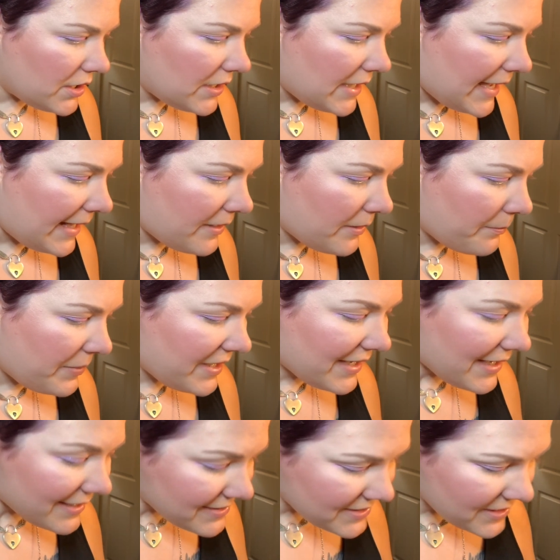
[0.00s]
And
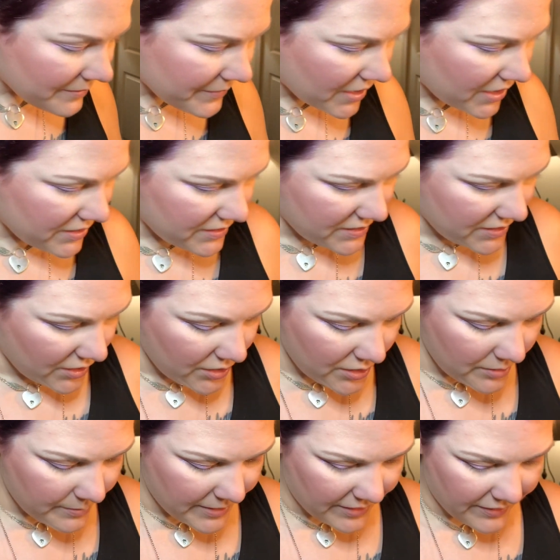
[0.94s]
because I'm concerned
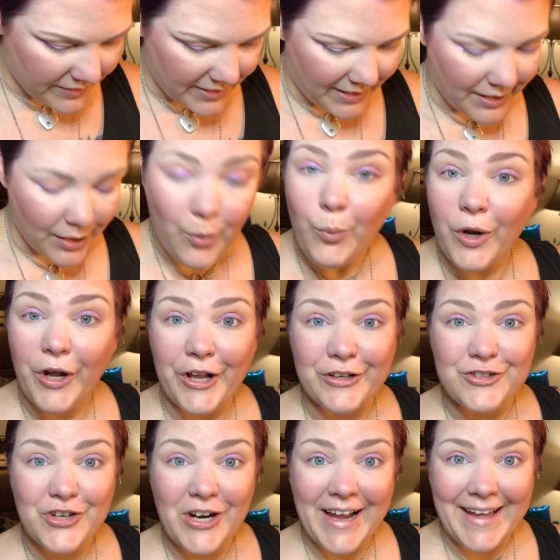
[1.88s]
about that, we're gonna
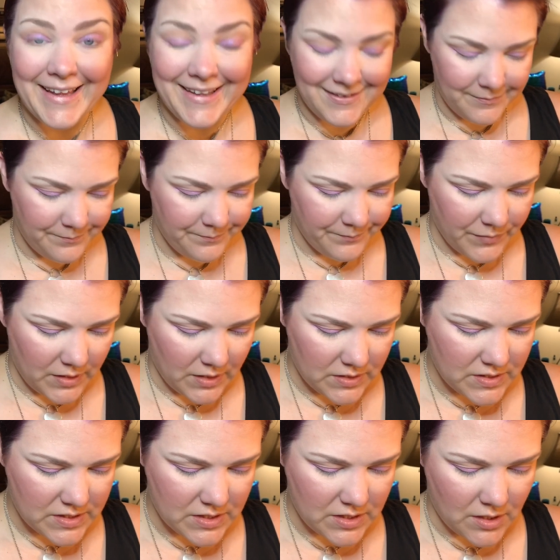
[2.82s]
try it.
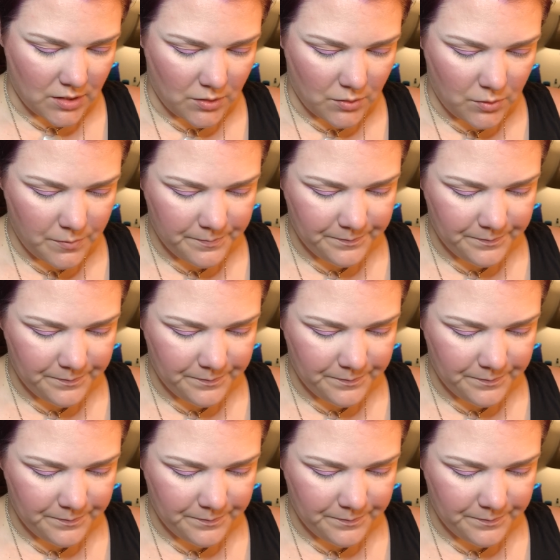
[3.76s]
So